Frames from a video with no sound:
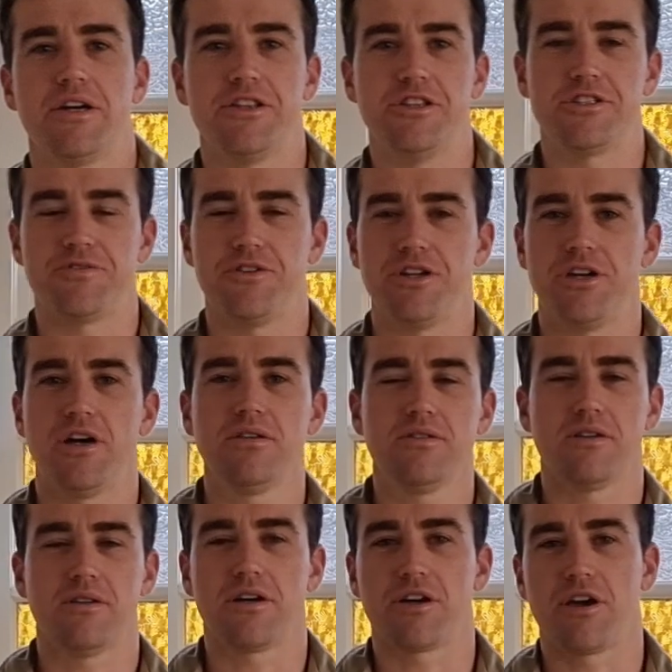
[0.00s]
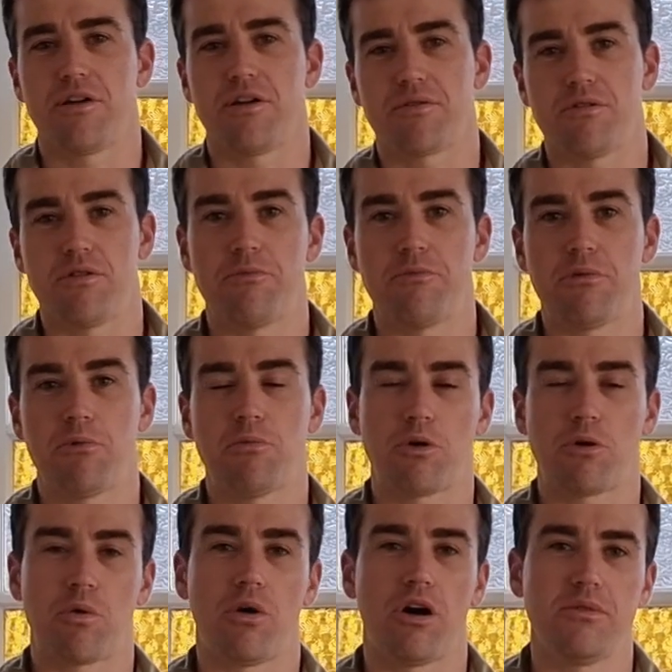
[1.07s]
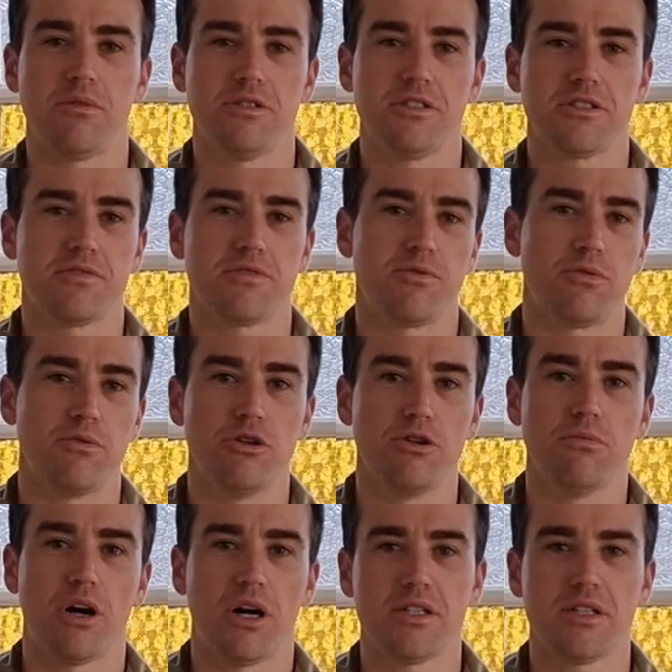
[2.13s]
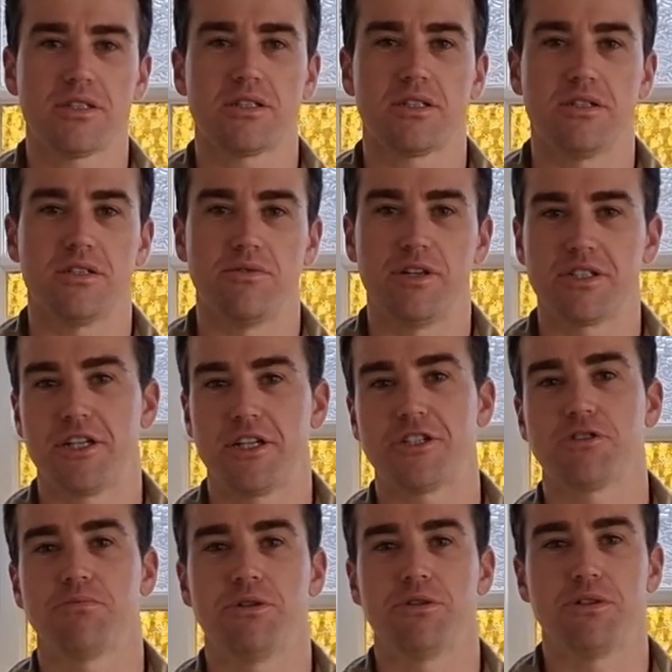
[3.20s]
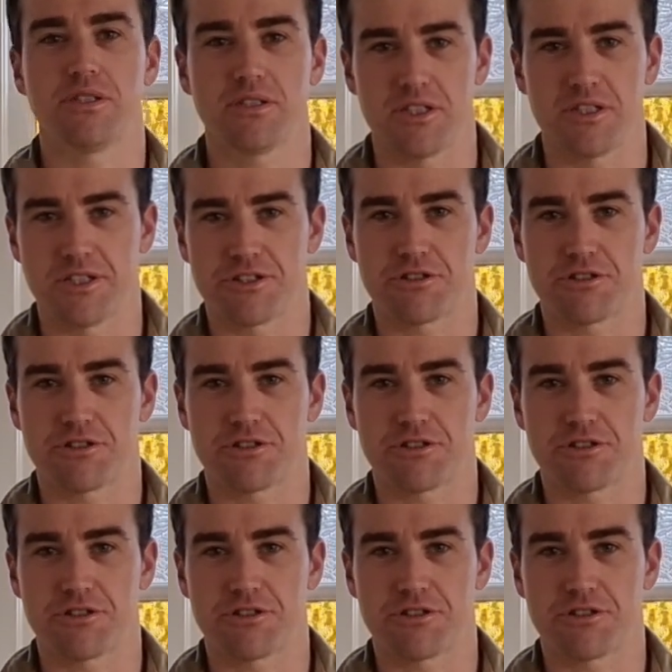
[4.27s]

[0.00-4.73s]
In this video, I'm going to go through the minimum requirements for room heights in residential buildings in